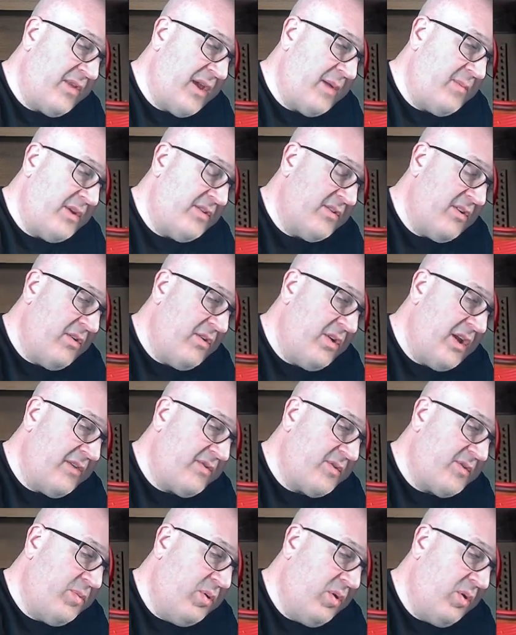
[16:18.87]
That means I only have
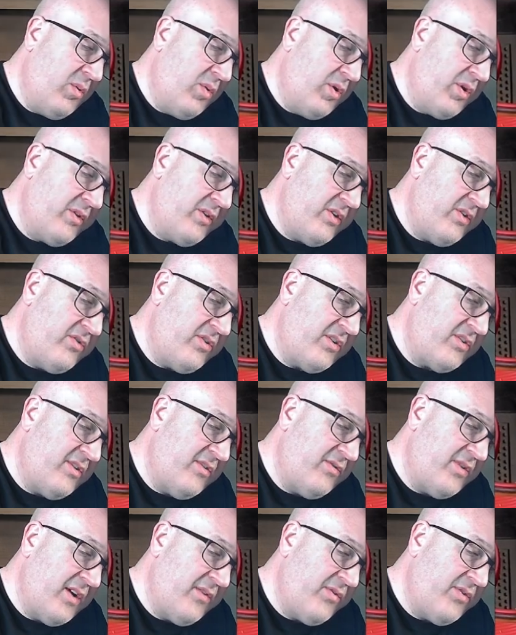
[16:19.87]
to pull one of these
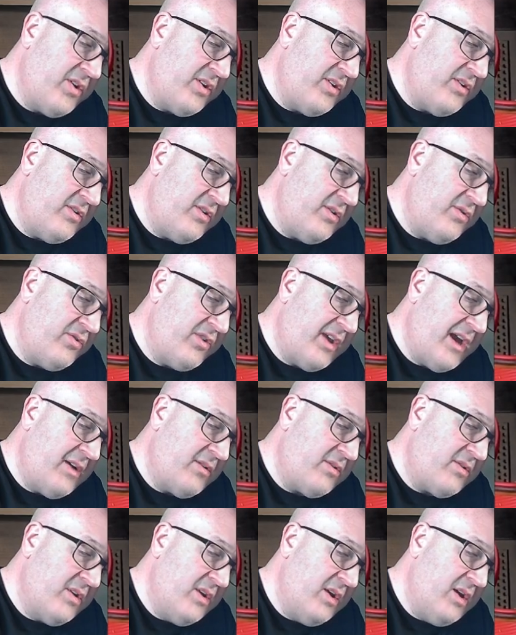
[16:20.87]
6532s
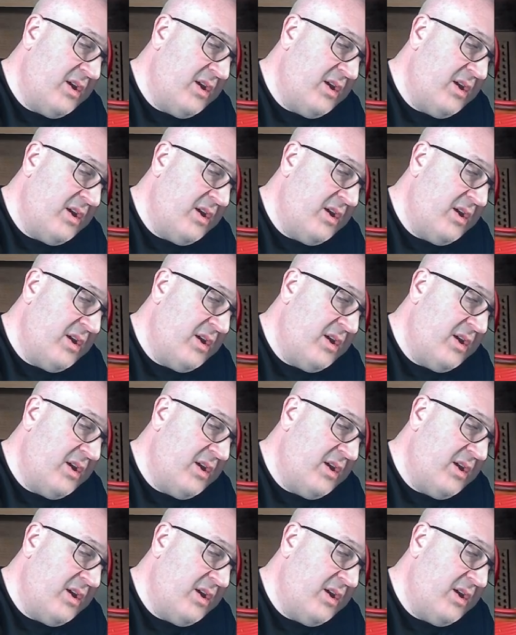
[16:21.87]
out.